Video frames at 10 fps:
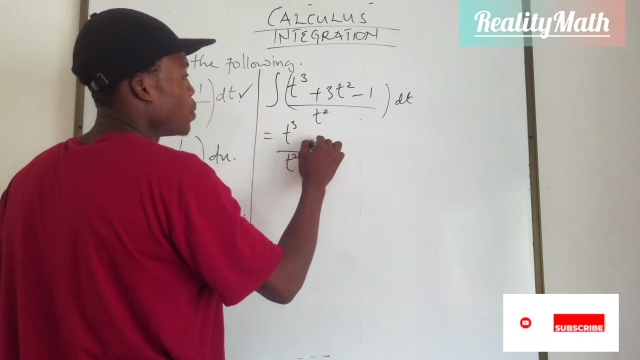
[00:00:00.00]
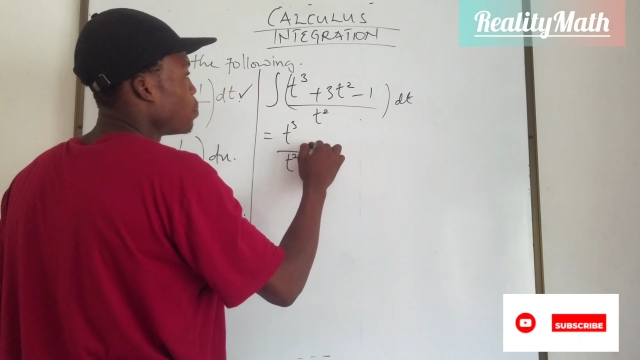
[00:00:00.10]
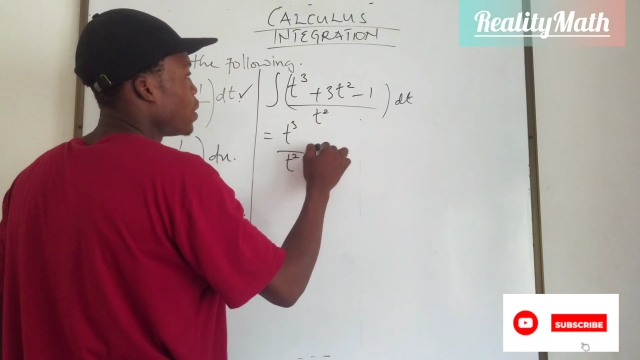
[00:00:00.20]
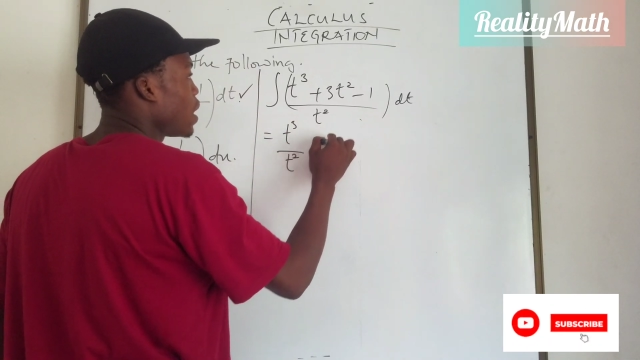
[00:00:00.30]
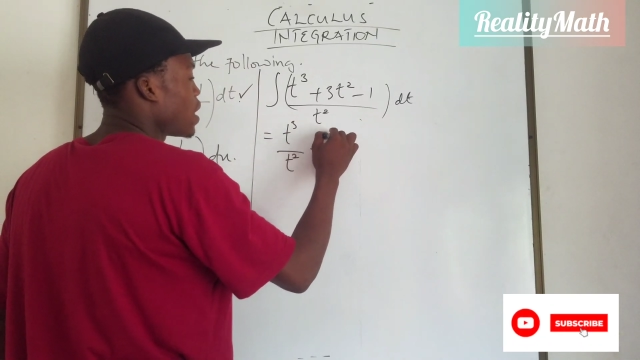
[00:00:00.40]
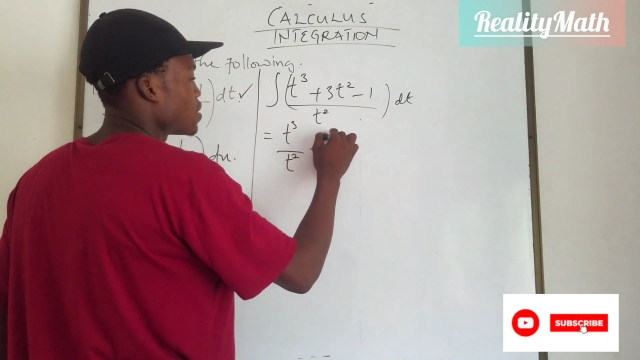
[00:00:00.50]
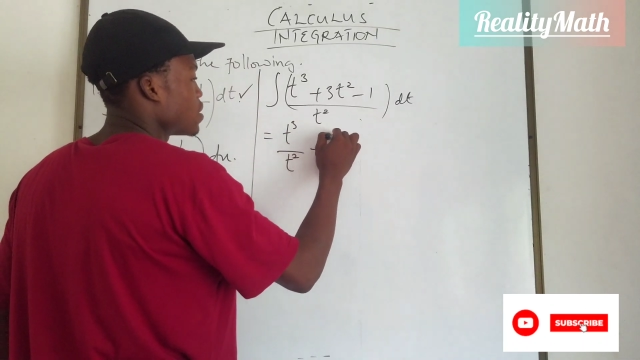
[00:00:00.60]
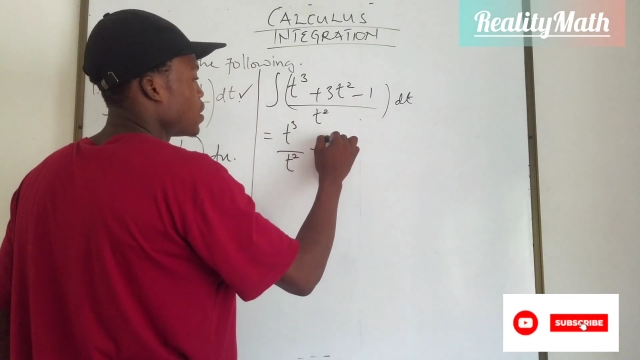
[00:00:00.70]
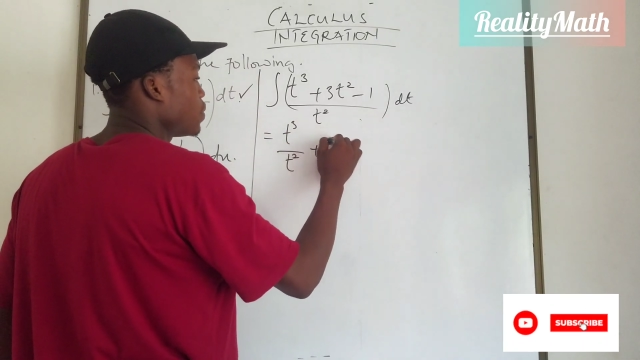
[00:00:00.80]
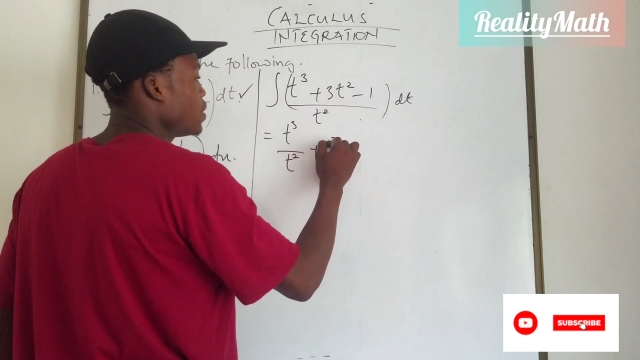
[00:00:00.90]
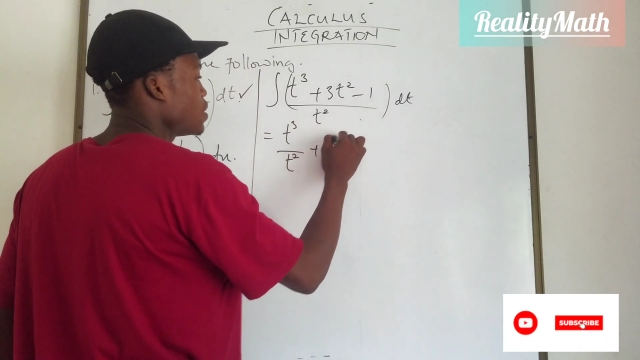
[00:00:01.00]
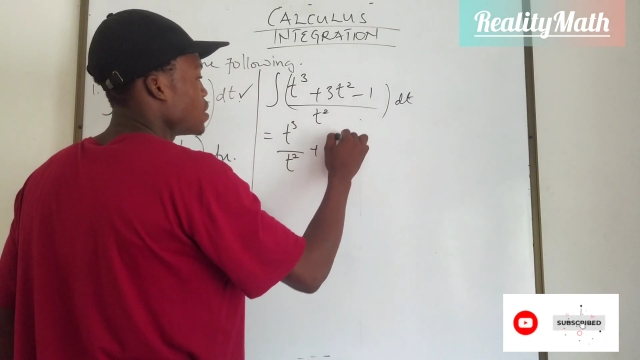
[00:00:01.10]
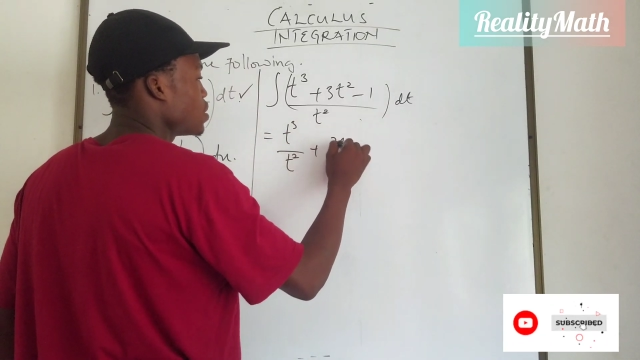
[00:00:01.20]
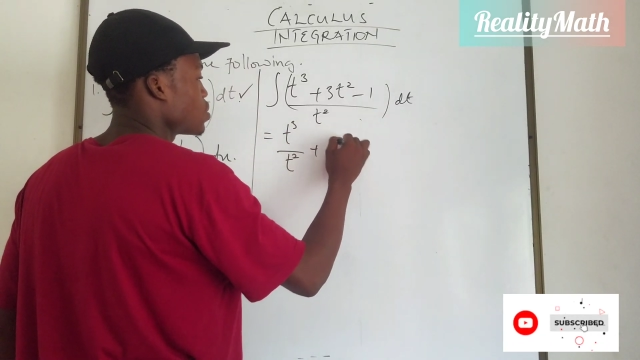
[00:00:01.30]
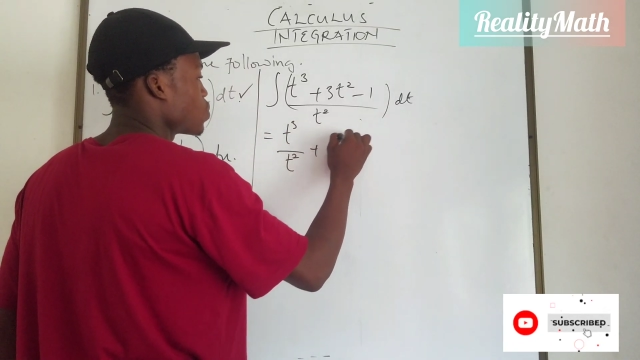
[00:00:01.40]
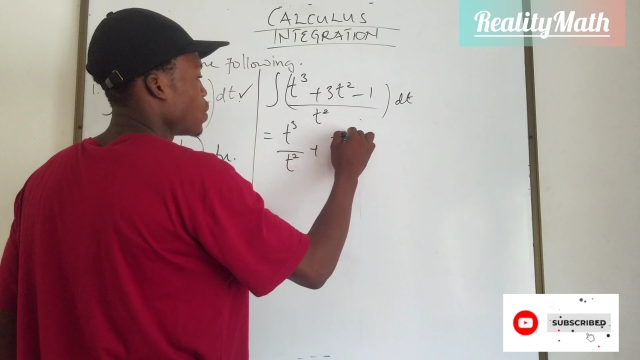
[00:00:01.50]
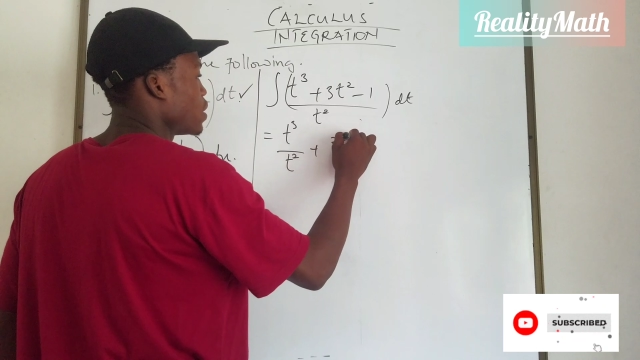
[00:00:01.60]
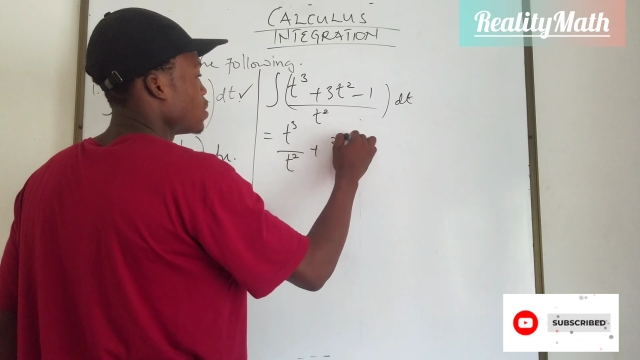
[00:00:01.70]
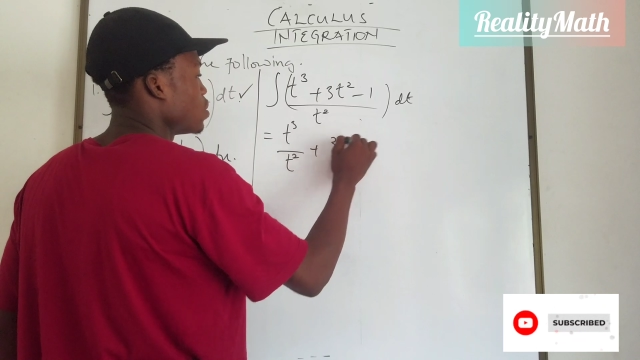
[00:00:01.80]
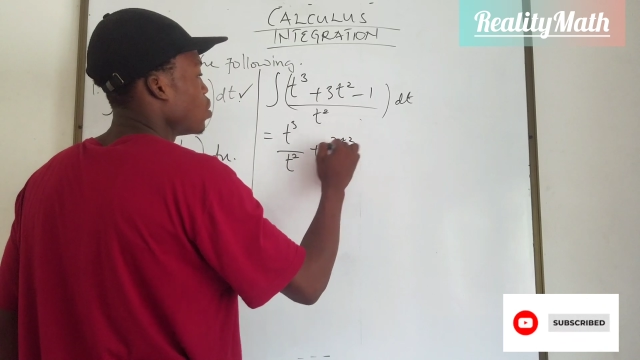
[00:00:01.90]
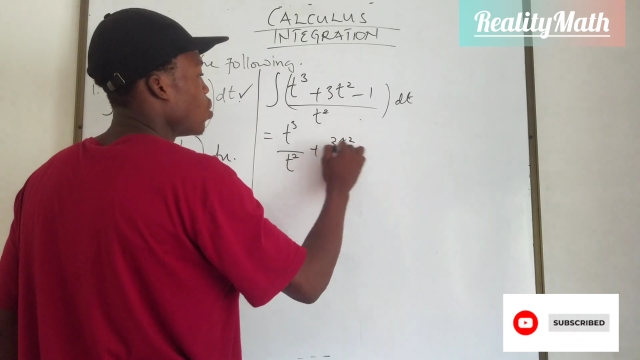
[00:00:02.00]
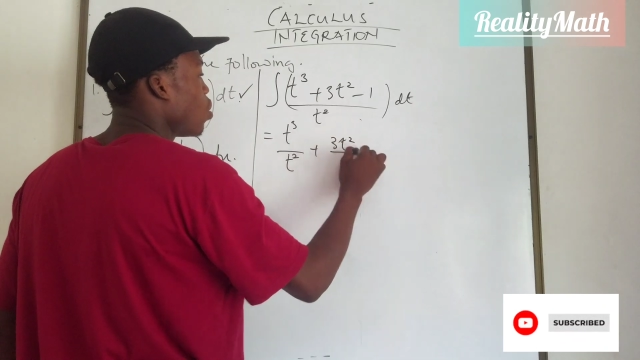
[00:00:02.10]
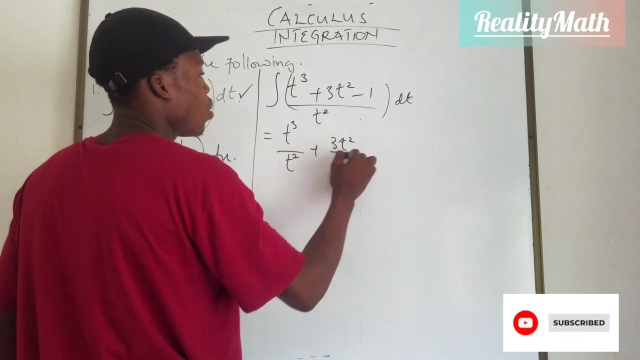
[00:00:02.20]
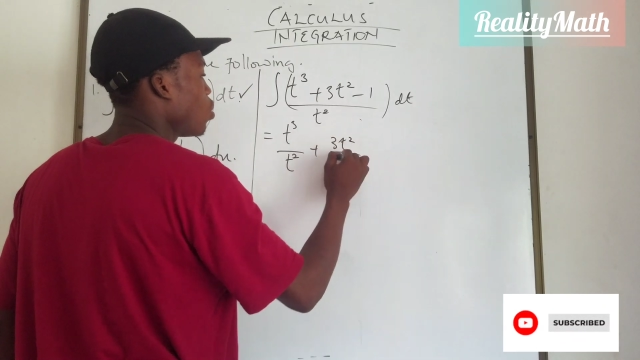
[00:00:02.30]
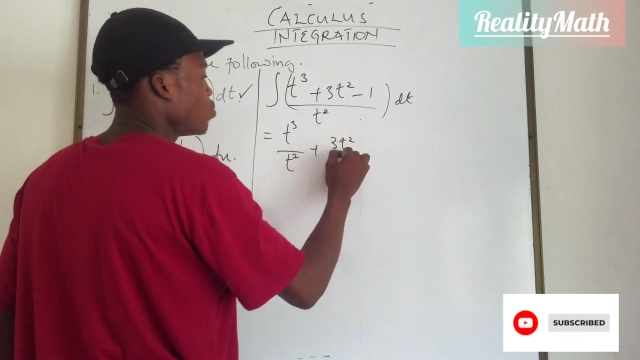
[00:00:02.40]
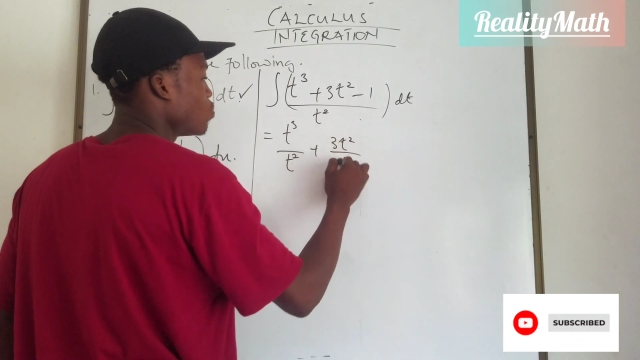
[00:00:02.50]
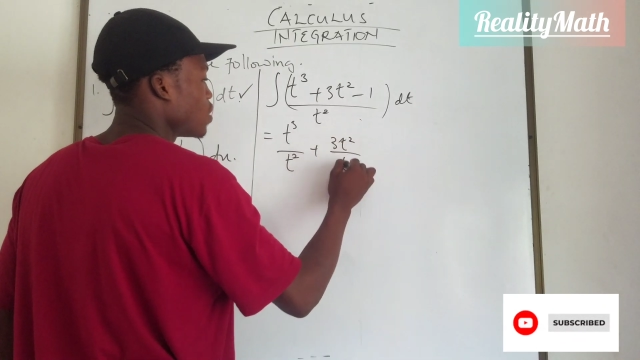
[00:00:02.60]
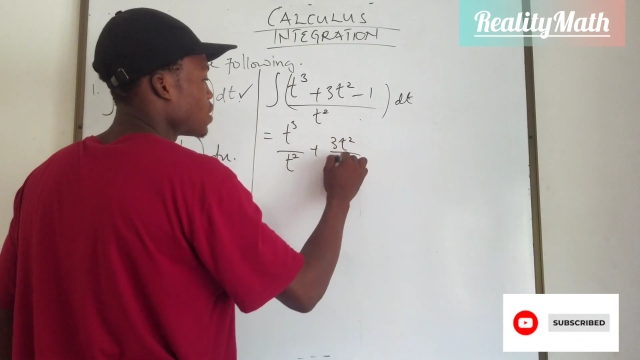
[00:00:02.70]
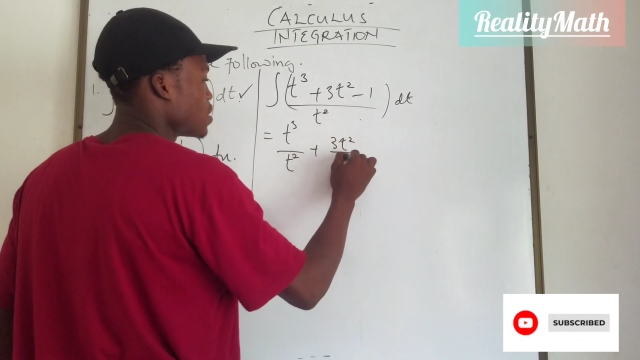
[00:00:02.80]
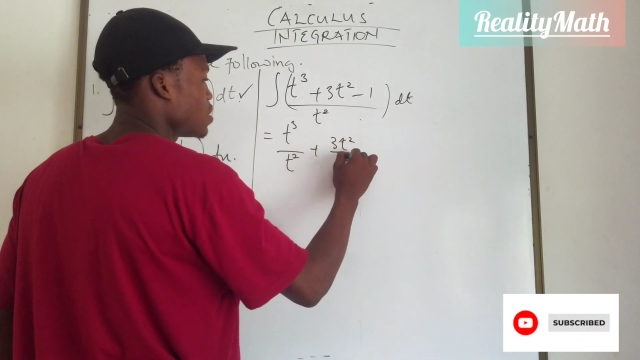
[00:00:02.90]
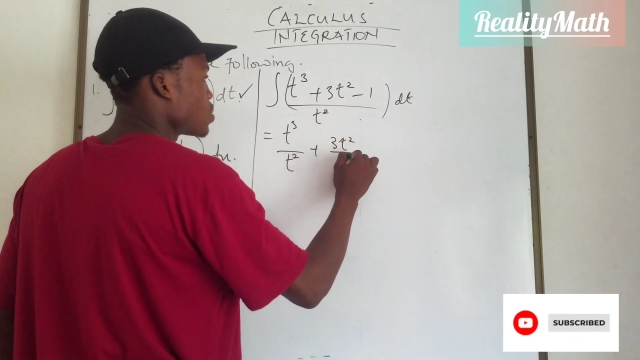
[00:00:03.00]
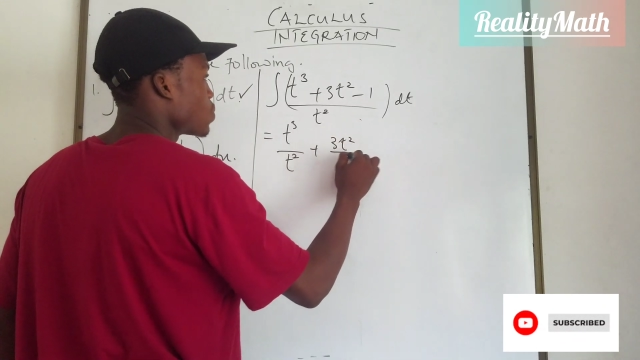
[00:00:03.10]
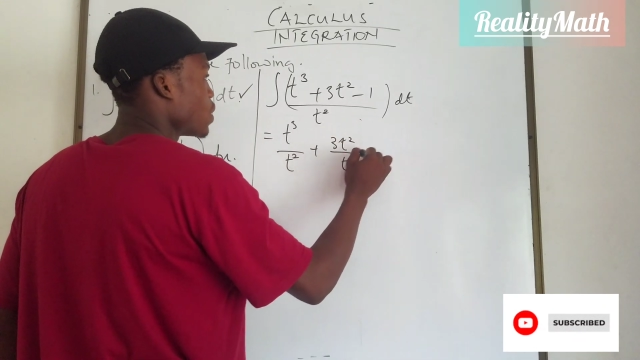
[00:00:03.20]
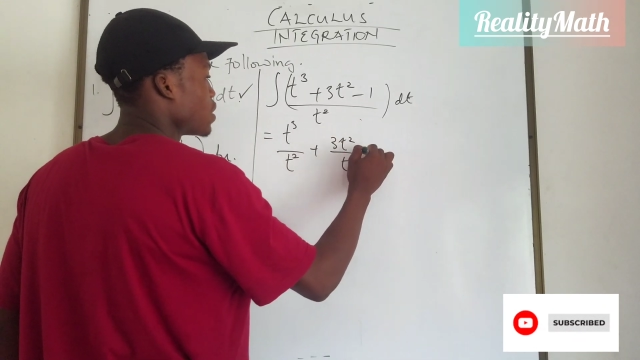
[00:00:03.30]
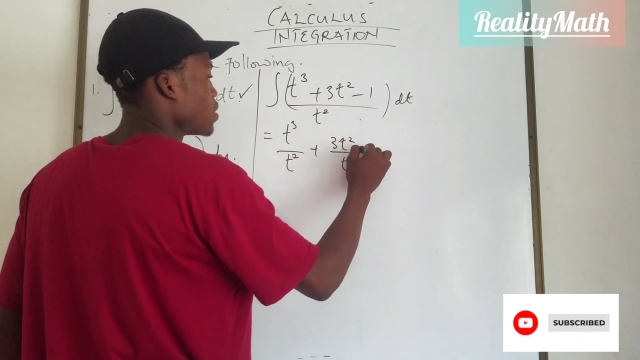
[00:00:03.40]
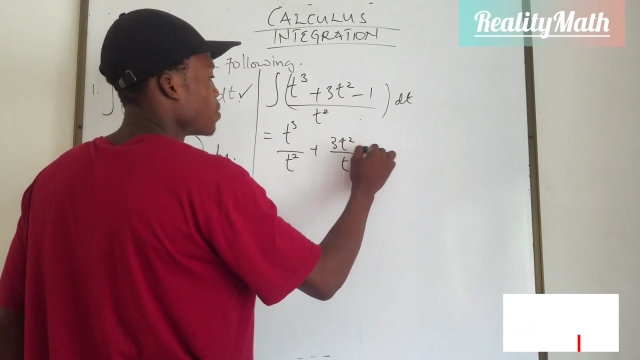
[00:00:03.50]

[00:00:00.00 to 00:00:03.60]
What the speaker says: plus 3t squared all over t squared